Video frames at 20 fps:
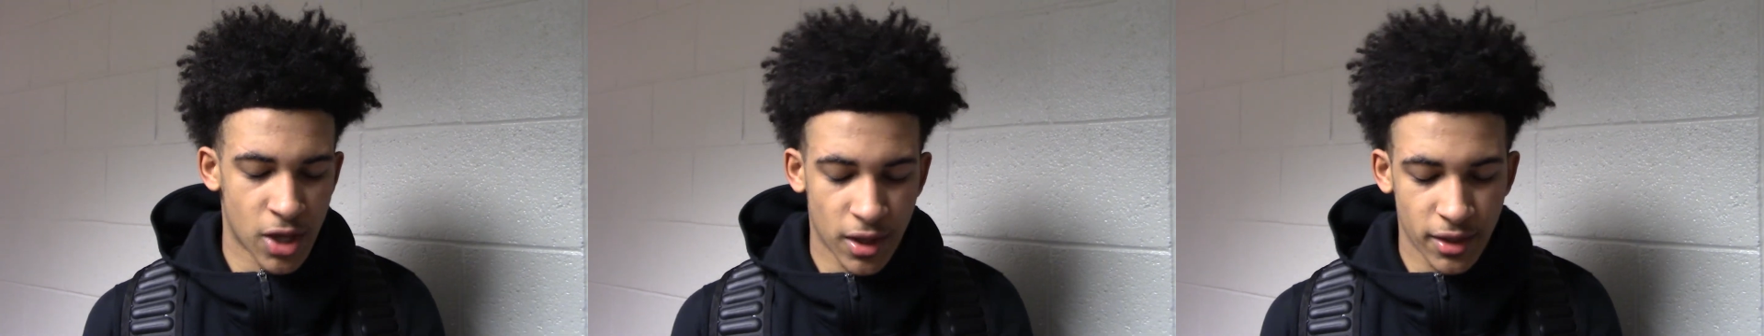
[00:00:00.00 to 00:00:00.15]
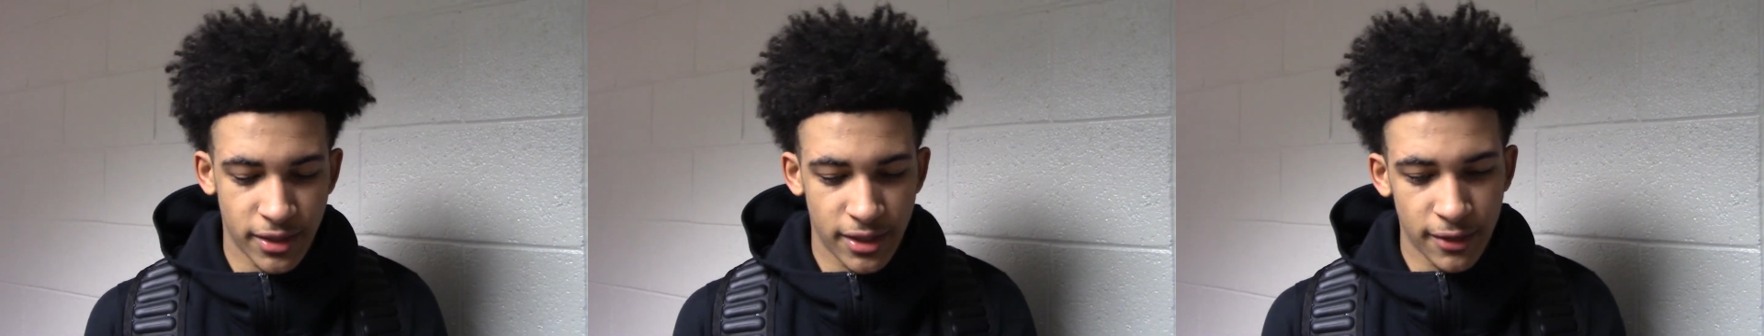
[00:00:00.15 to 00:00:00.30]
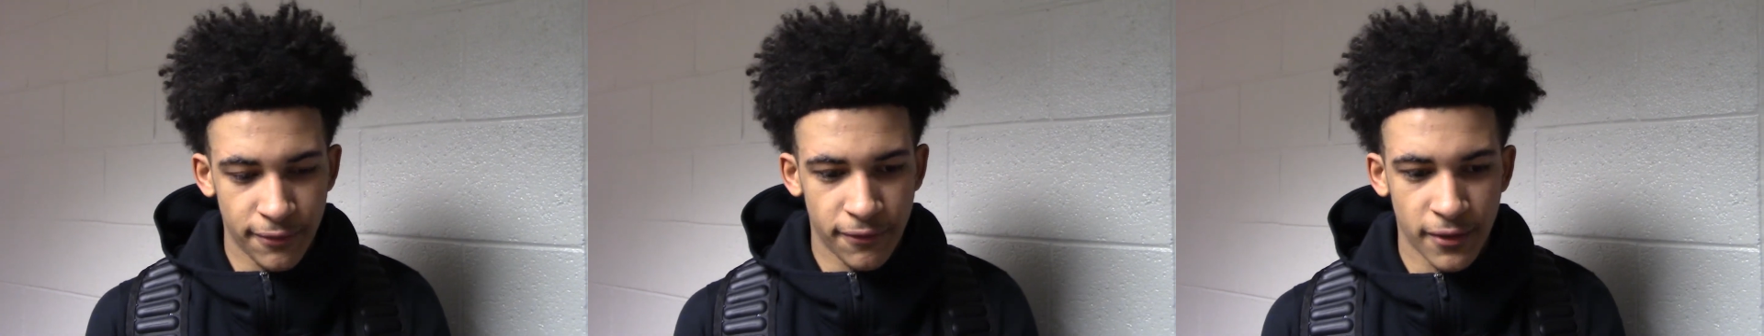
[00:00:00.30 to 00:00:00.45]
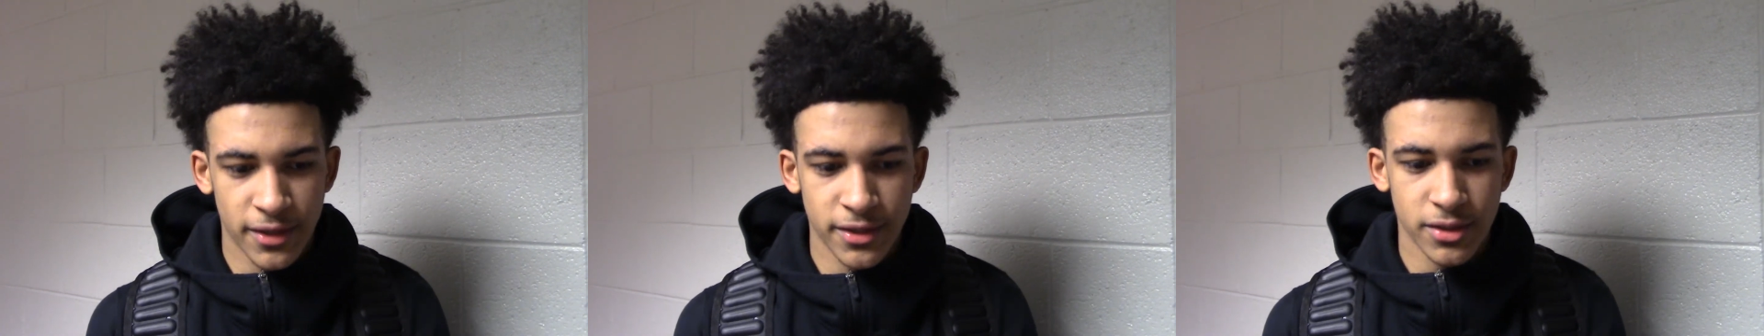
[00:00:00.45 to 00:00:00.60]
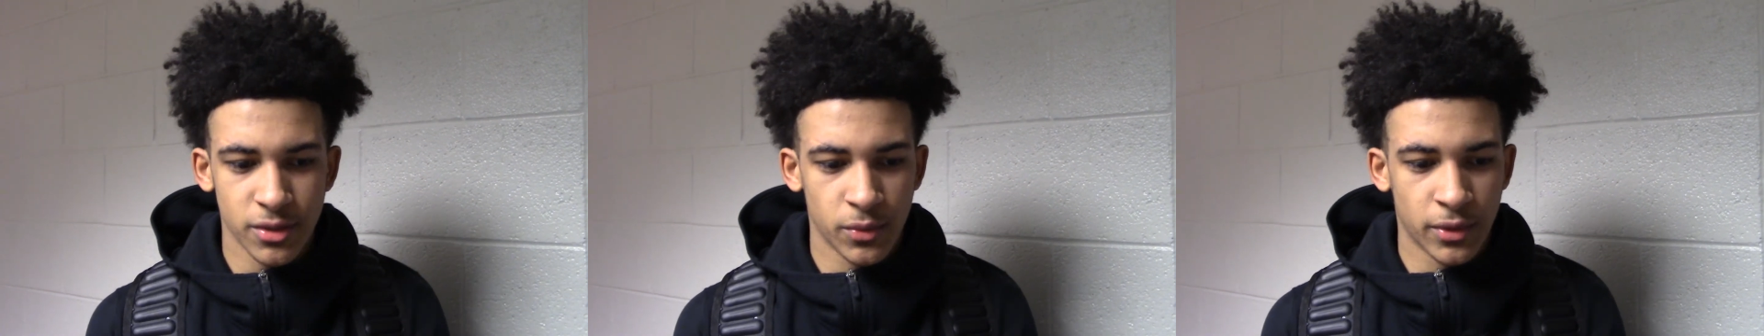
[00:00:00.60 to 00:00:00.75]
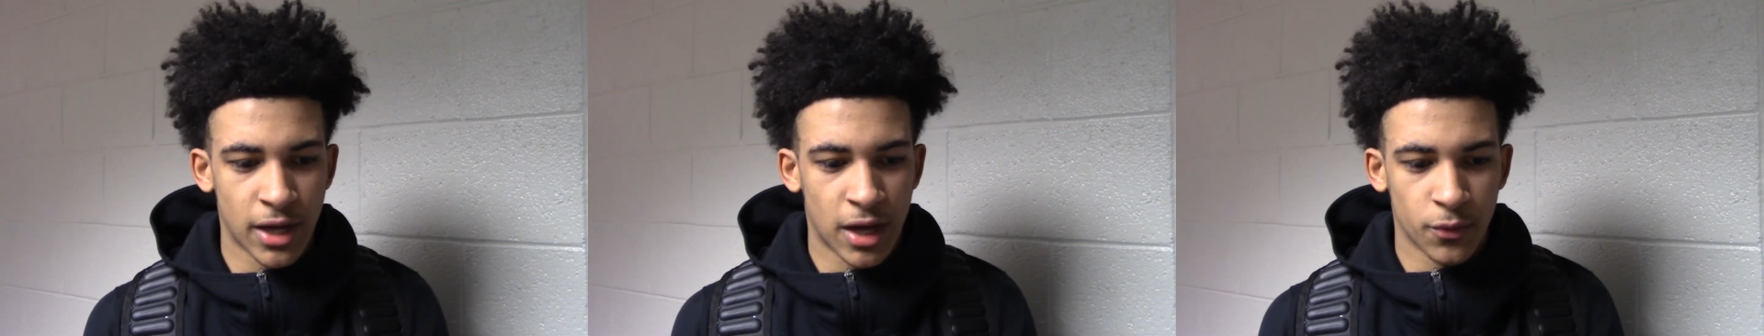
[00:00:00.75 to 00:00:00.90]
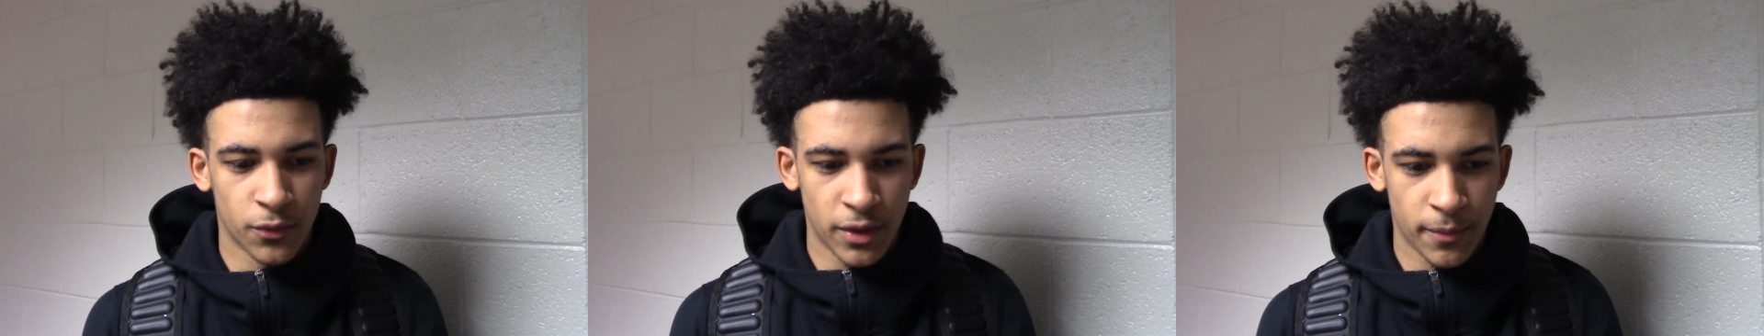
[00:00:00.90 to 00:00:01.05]
defense. We
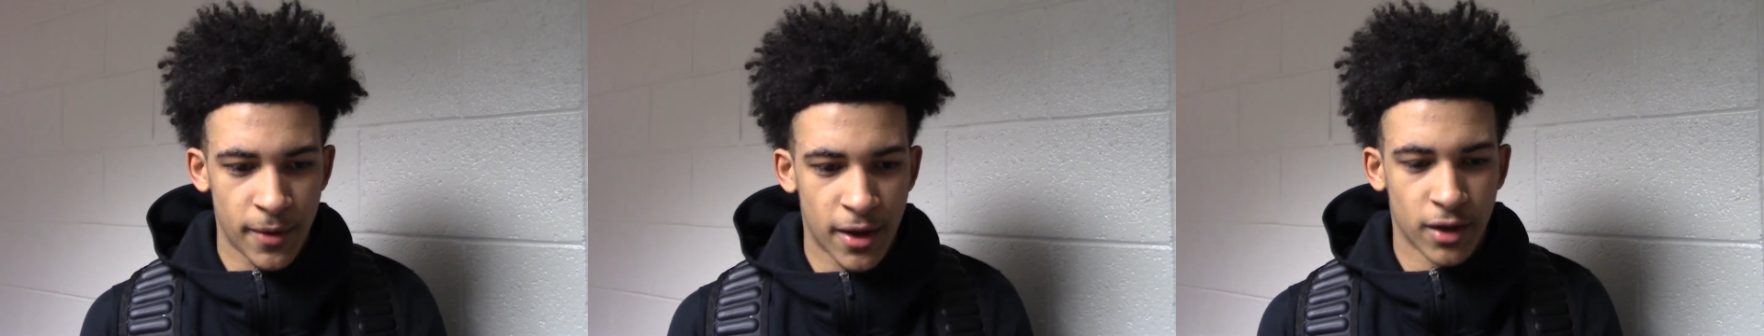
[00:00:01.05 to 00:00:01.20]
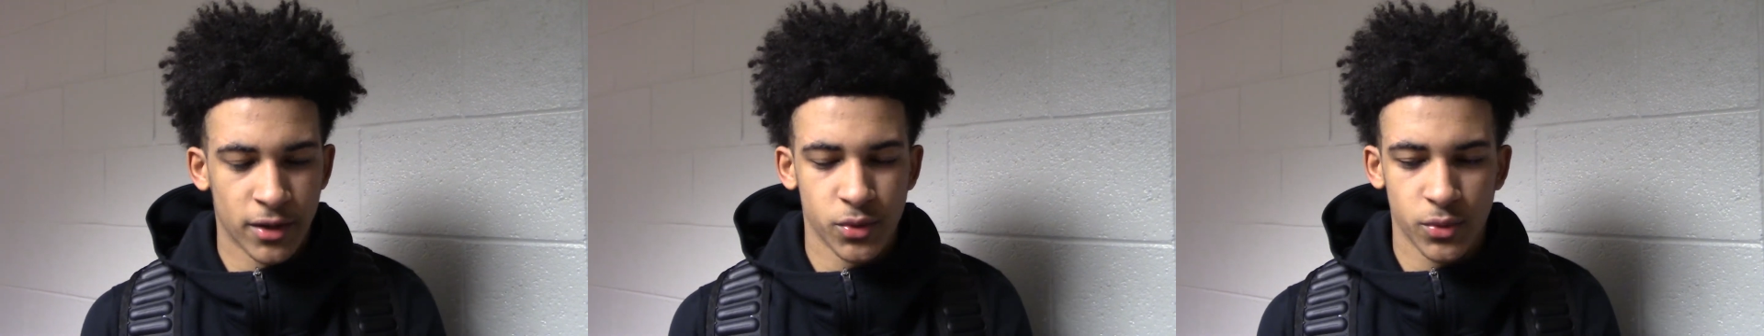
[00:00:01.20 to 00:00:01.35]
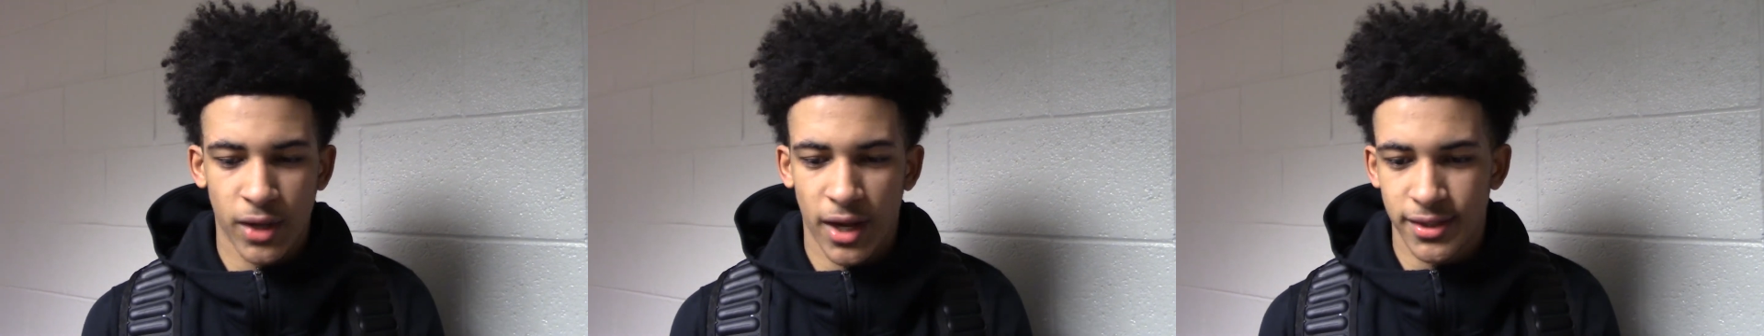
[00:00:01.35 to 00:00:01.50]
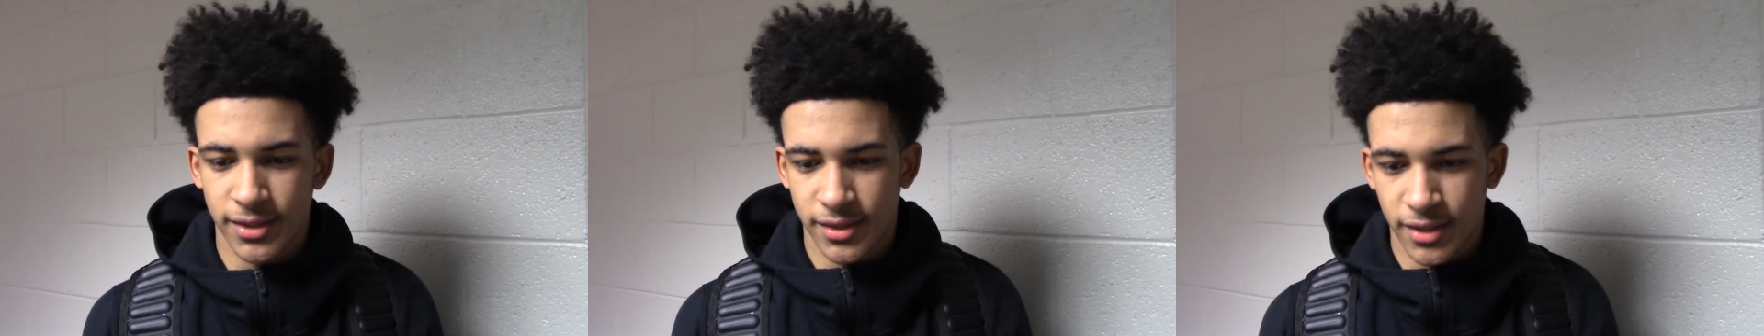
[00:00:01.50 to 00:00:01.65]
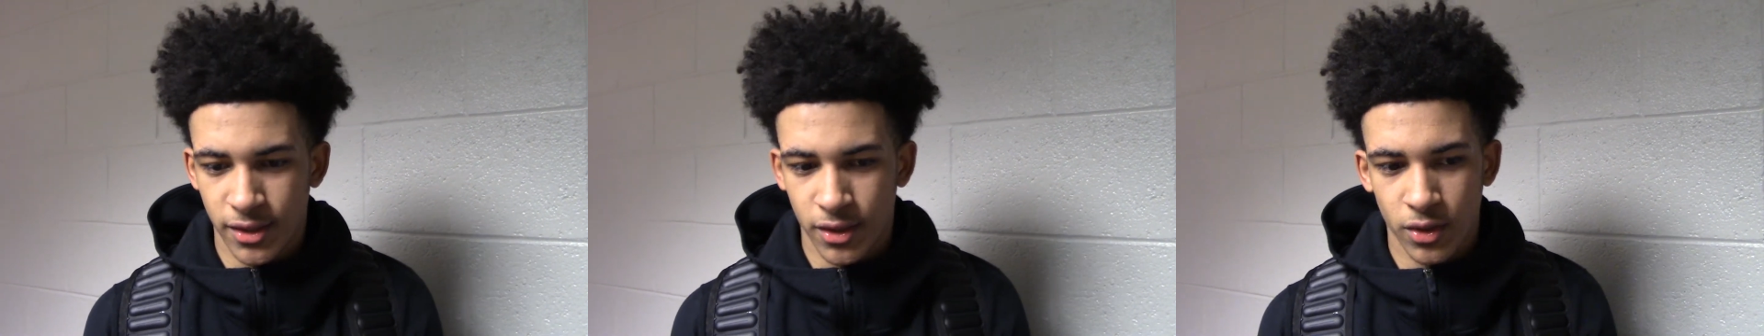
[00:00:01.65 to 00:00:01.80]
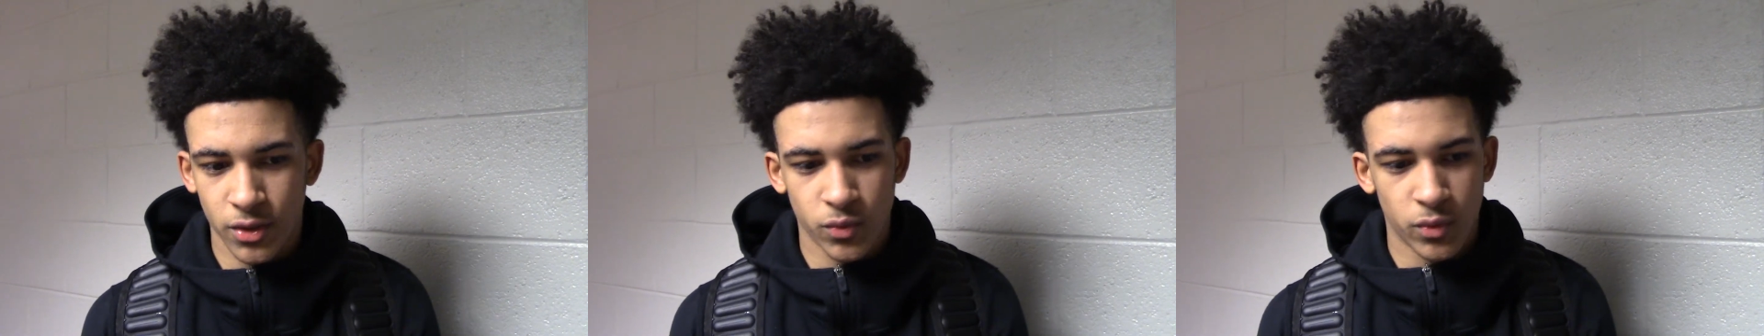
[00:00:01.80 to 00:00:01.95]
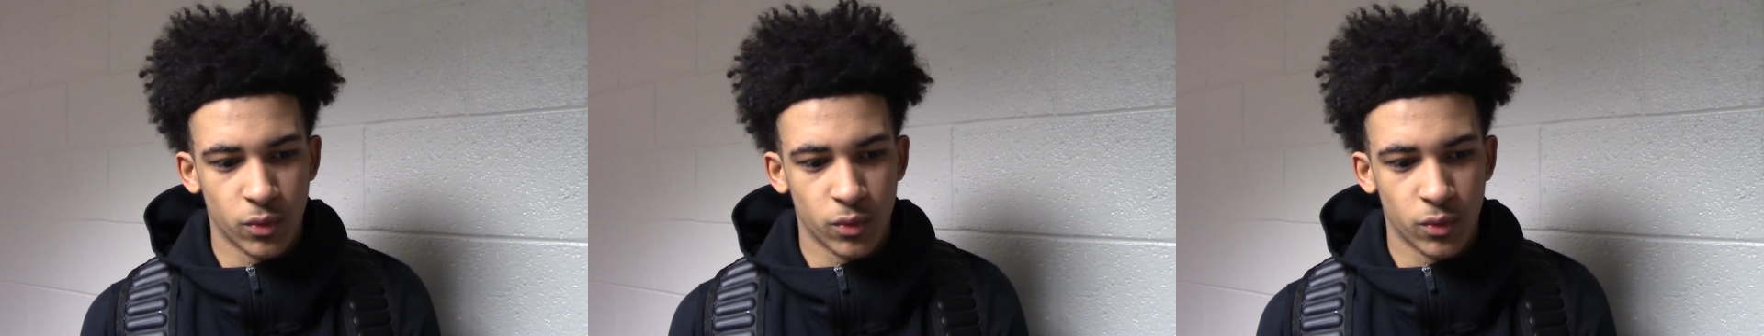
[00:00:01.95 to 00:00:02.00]
got rebounds. We got steals.